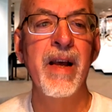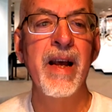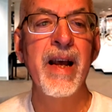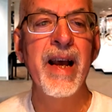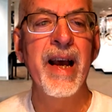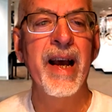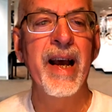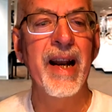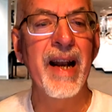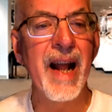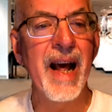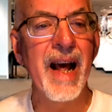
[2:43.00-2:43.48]

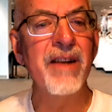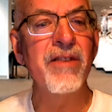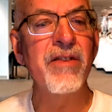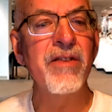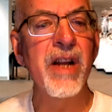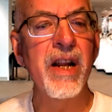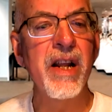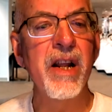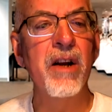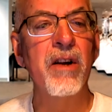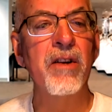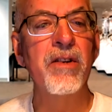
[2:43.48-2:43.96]
And
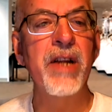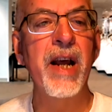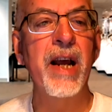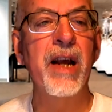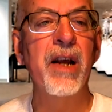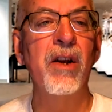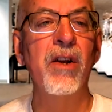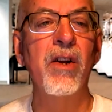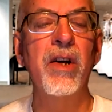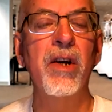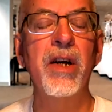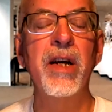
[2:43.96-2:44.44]
lastly, they'll
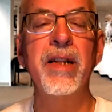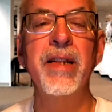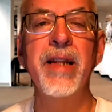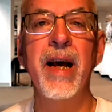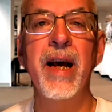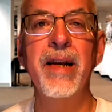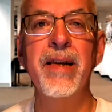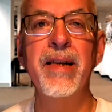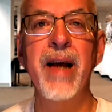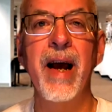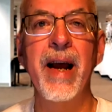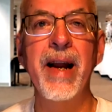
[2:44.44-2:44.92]
take a look at
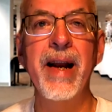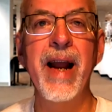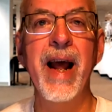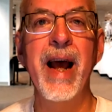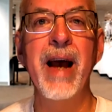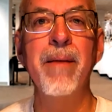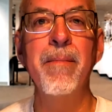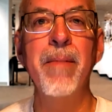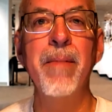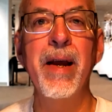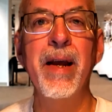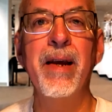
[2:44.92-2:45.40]
that
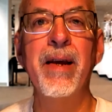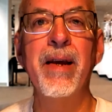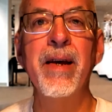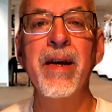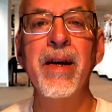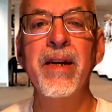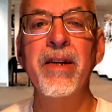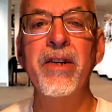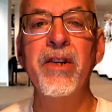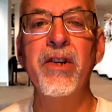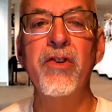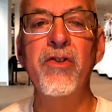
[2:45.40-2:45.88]
dynamic,
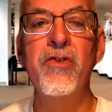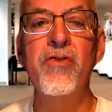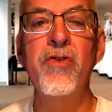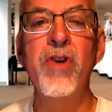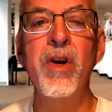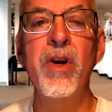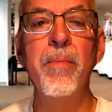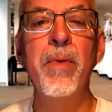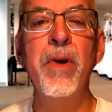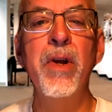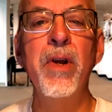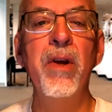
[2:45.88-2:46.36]

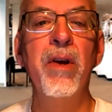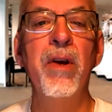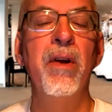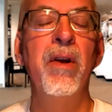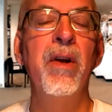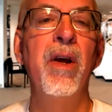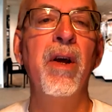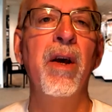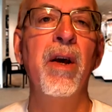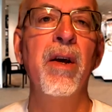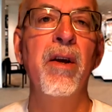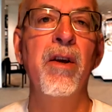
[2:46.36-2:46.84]

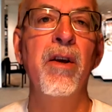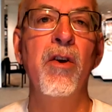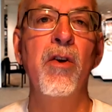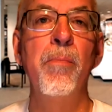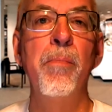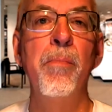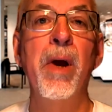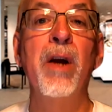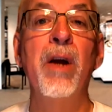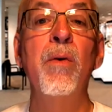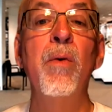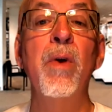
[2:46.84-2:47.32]
distributed,
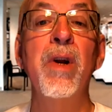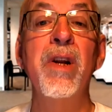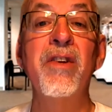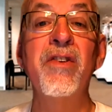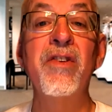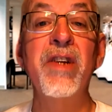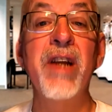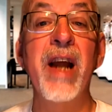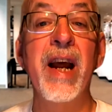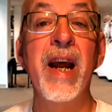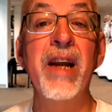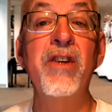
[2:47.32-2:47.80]

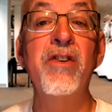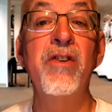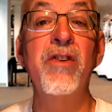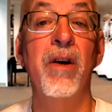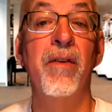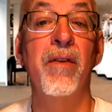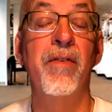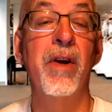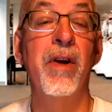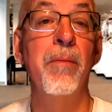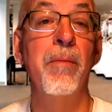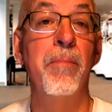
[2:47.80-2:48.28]
ubiquitous nature
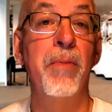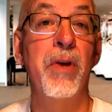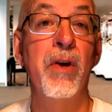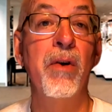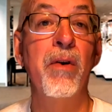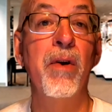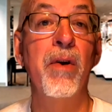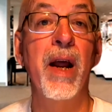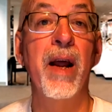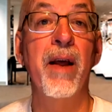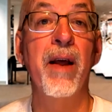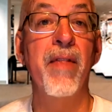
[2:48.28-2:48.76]
of
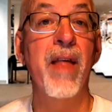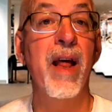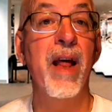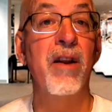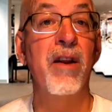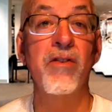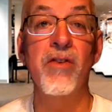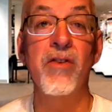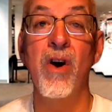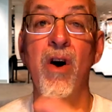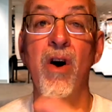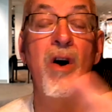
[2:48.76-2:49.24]
computing that
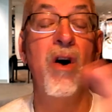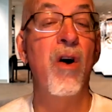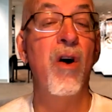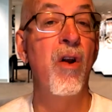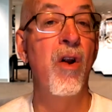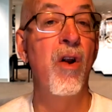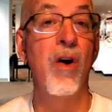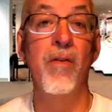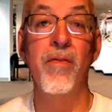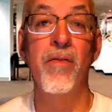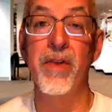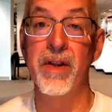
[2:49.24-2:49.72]
is
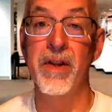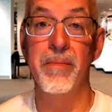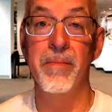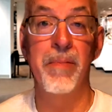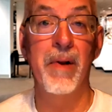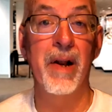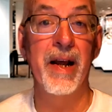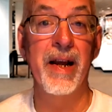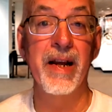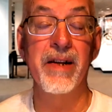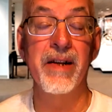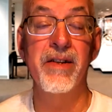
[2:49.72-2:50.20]
all over the
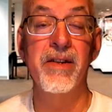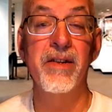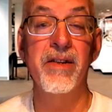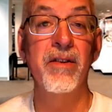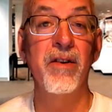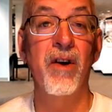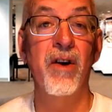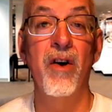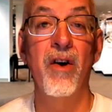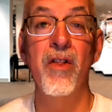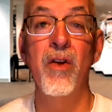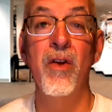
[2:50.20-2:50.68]
place,
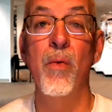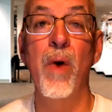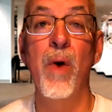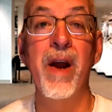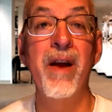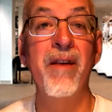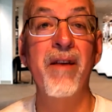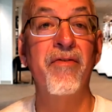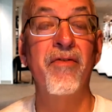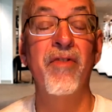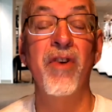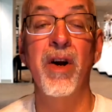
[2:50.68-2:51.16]
all the
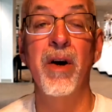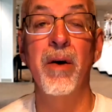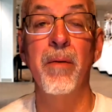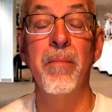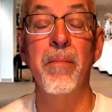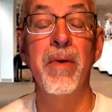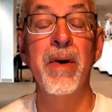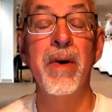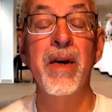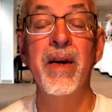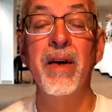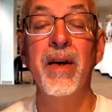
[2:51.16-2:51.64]
way
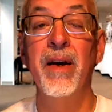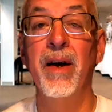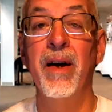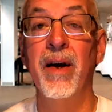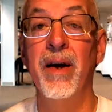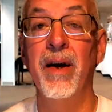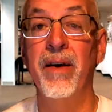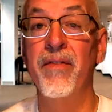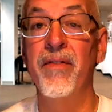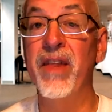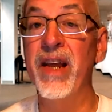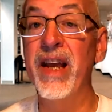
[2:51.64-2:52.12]
from
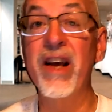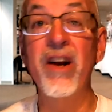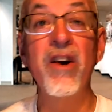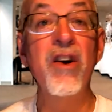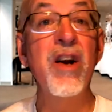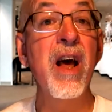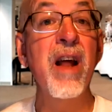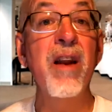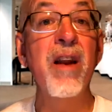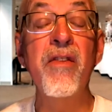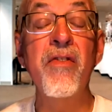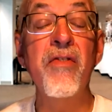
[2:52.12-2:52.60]
the
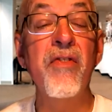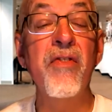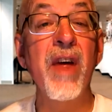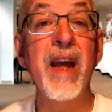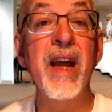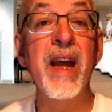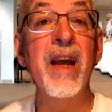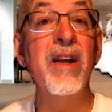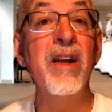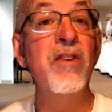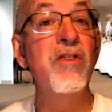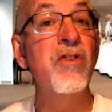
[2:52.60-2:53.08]
Internet of
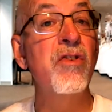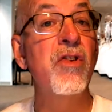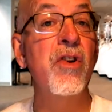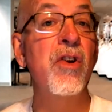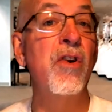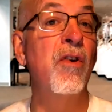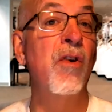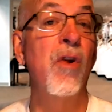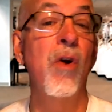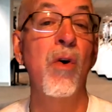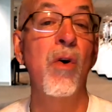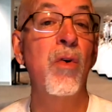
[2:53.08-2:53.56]
Things to
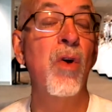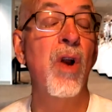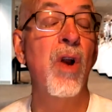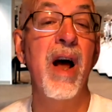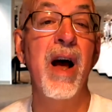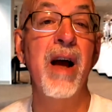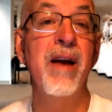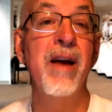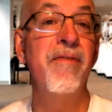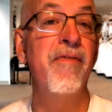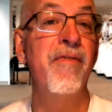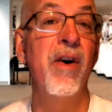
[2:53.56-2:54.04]
your local
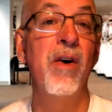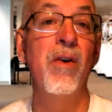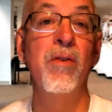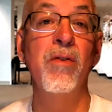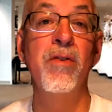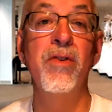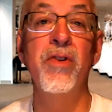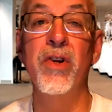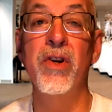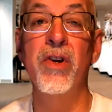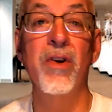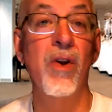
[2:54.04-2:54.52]

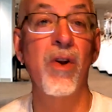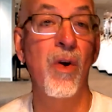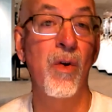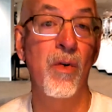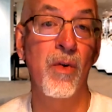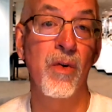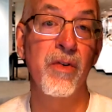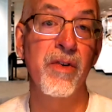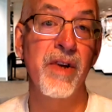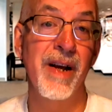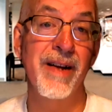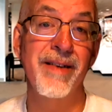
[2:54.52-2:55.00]
iPhone to your
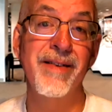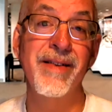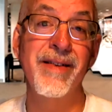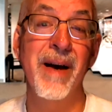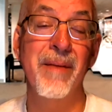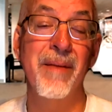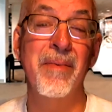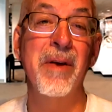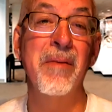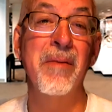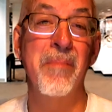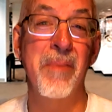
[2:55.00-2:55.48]
local
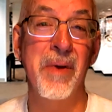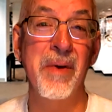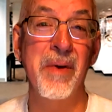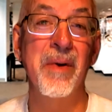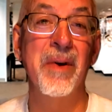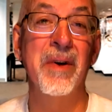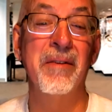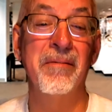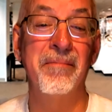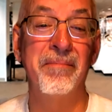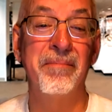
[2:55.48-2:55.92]
desktop computer.